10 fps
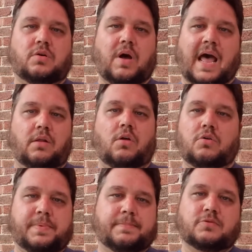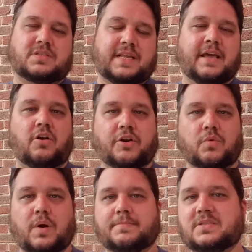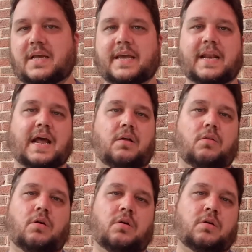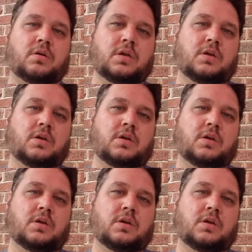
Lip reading: how long people stayed on your website, how long,